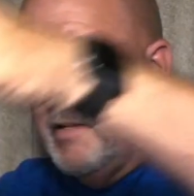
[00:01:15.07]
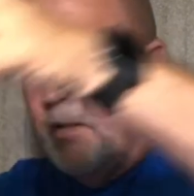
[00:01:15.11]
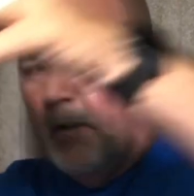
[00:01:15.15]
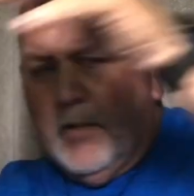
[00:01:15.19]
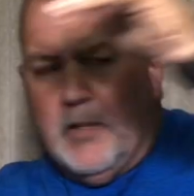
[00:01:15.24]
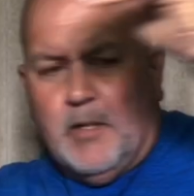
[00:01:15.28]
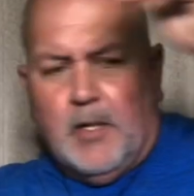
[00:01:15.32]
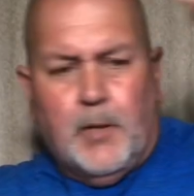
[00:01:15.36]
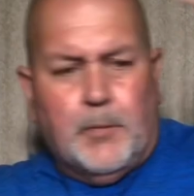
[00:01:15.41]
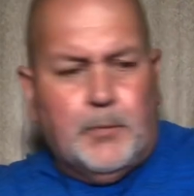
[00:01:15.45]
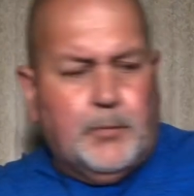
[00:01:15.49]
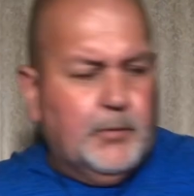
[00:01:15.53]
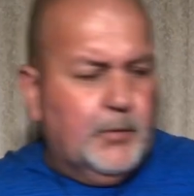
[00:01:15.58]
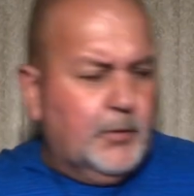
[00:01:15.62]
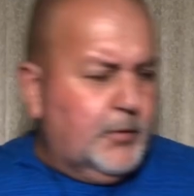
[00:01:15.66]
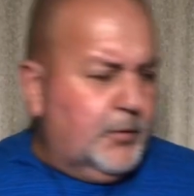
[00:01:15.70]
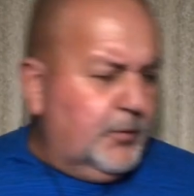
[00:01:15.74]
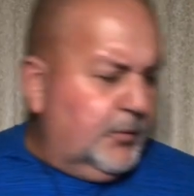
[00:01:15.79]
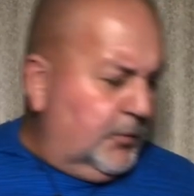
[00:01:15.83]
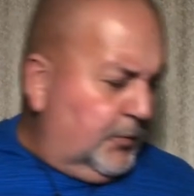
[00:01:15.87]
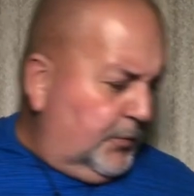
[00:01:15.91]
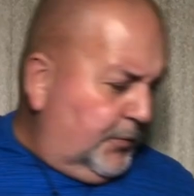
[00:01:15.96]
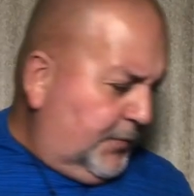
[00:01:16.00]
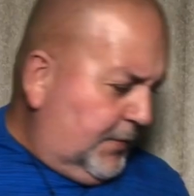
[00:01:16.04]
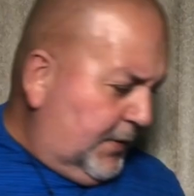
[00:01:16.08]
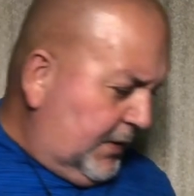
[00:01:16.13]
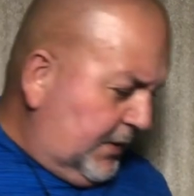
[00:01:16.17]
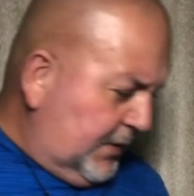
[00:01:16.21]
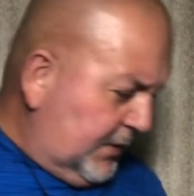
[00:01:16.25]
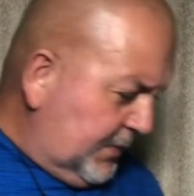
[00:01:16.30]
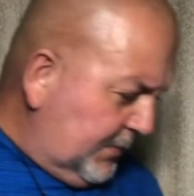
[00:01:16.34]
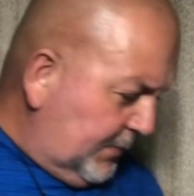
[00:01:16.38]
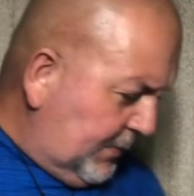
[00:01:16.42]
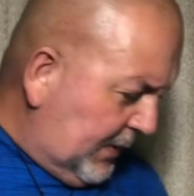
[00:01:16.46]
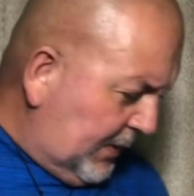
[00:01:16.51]
a couple of cool things
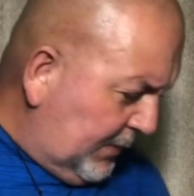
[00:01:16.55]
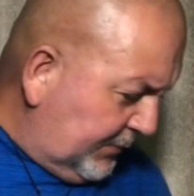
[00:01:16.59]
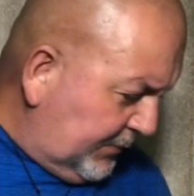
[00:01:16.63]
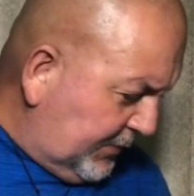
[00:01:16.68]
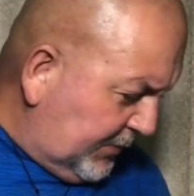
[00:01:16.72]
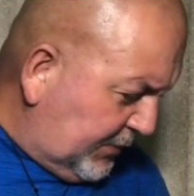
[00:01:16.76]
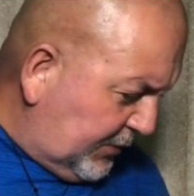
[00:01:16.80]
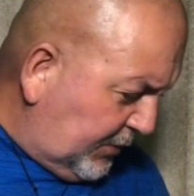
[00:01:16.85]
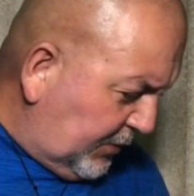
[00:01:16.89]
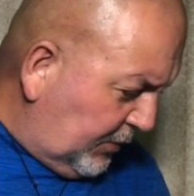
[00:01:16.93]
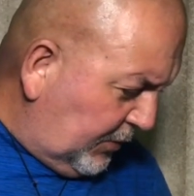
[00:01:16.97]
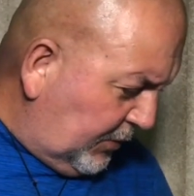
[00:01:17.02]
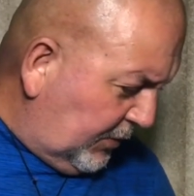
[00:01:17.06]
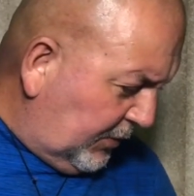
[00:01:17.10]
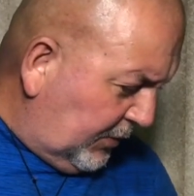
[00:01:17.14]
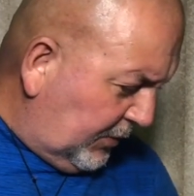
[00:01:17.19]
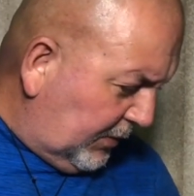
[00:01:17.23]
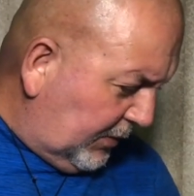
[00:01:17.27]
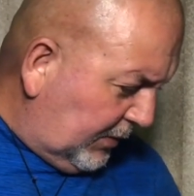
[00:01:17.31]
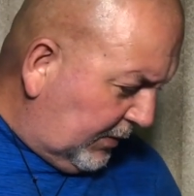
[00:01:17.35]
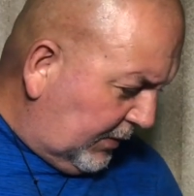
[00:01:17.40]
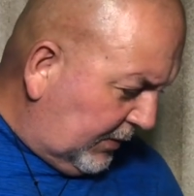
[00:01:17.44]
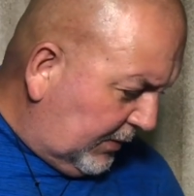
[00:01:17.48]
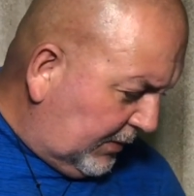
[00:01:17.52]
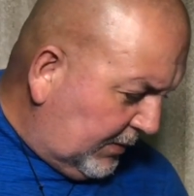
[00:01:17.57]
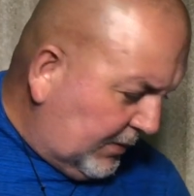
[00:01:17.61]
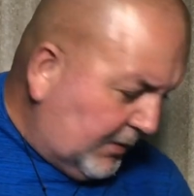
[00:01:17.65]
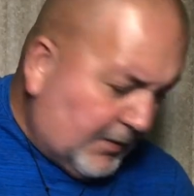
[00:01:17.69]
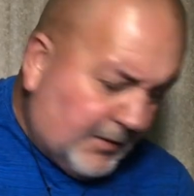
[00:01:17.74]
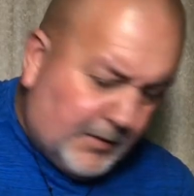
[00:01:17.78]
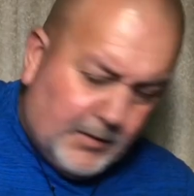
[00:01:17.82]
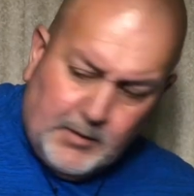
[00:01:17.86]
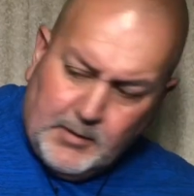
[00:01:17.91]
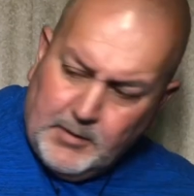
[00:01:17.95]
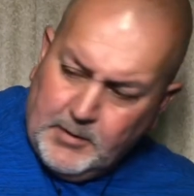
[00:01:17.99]
about this car
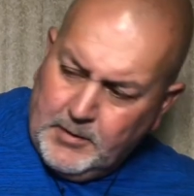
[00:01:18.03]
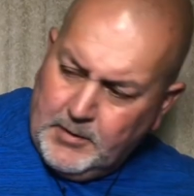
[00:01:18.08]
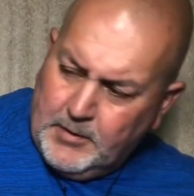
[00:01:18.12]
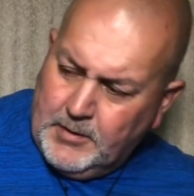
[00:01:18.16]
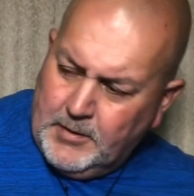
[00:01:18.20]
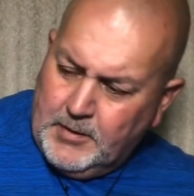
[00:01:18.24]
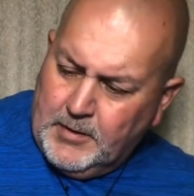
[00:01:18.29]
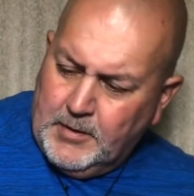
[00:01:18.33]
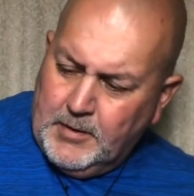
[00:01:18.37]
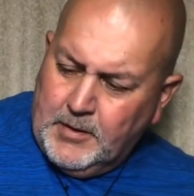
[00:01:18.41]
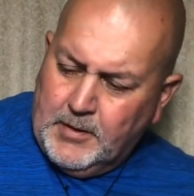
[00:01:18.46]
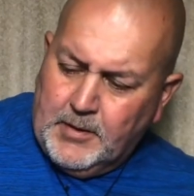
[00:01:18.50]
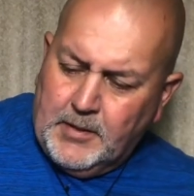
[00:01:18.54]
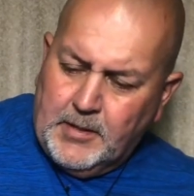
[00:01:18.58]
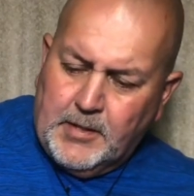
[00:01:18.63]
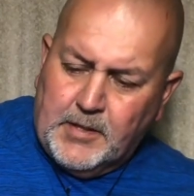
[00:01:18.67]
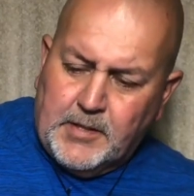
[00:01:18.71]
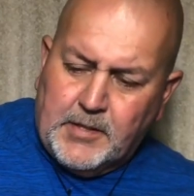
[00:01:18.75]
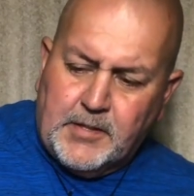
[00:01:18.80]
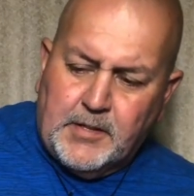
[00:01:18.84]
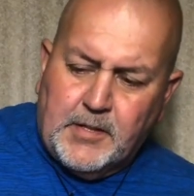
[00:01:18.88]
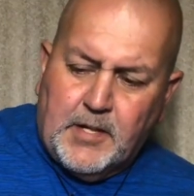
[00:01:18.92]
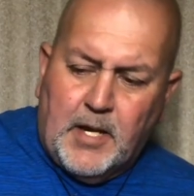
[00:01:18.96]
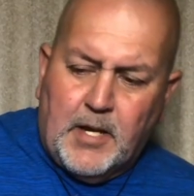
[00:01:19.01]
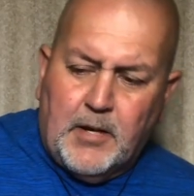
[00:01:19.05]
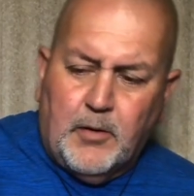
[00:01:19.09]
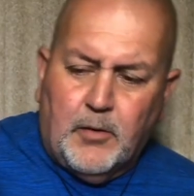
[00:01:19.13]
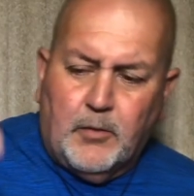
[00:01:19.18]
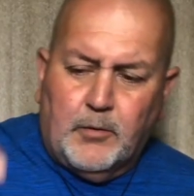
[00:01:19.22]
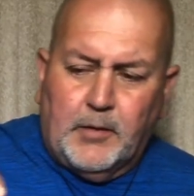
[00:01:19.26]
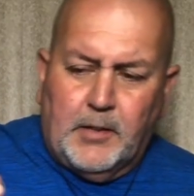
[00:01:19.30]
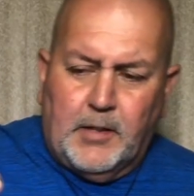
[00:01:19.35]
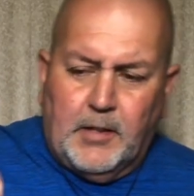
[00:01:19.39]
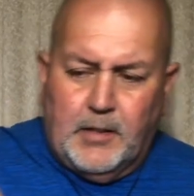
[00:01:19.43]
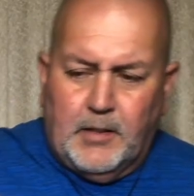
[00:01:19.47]
is not
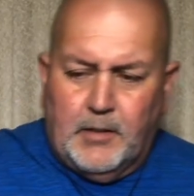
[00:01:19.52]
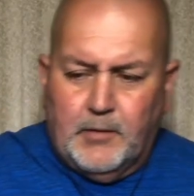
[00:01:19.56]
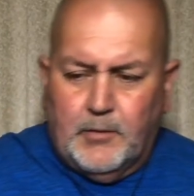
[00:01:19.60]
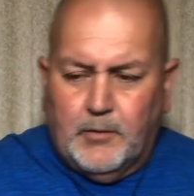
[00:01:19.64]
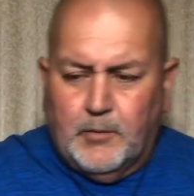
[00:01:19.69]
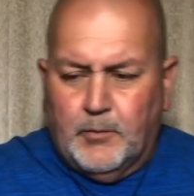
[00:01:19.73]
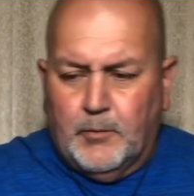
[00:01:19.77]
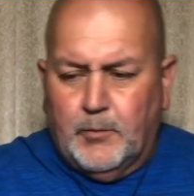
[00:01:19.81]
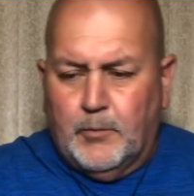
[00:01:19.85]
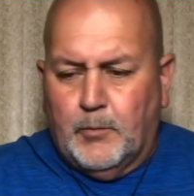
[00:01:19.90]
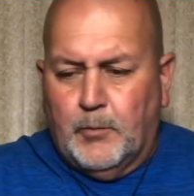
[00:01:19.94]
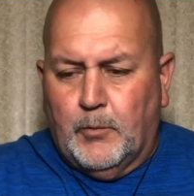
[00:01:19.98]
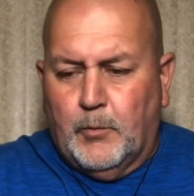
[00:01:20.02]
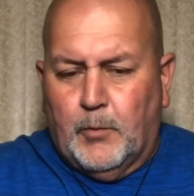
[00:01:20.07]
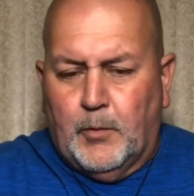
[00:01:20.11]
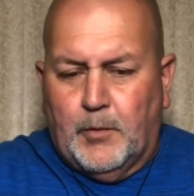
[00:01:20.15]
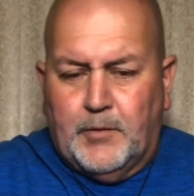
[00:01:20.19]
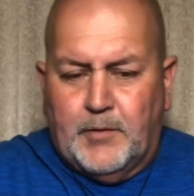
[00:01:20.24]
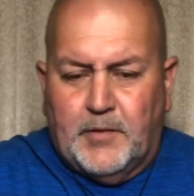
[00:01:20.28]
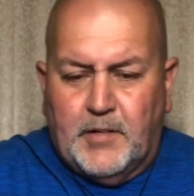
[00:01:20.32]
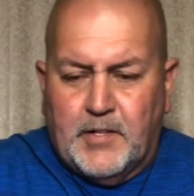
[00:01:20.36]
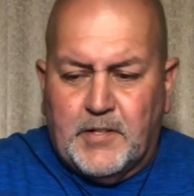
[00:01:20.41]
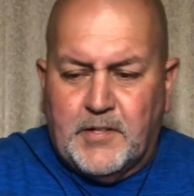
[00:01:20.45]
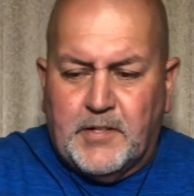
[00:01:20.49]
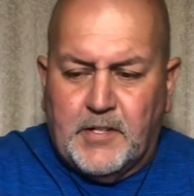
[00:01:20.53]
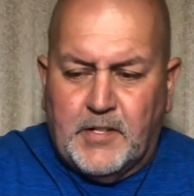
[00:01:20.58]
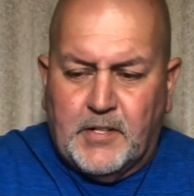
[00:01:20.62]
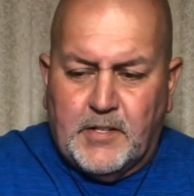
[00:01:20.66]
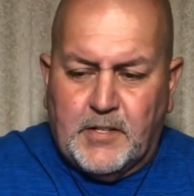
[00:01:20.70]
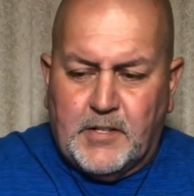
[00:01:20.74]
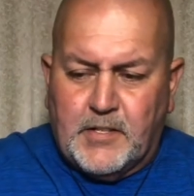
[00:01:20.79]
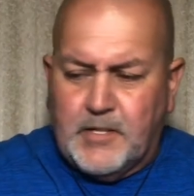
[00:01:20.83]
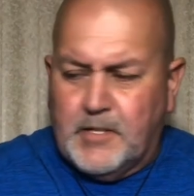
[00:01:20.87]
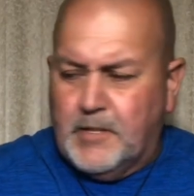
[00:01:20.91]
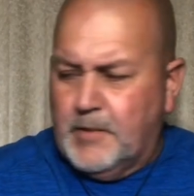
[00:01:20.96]
only what this
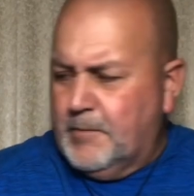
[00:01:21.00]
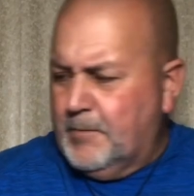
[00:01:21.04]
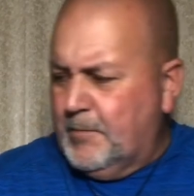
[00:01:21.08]
is,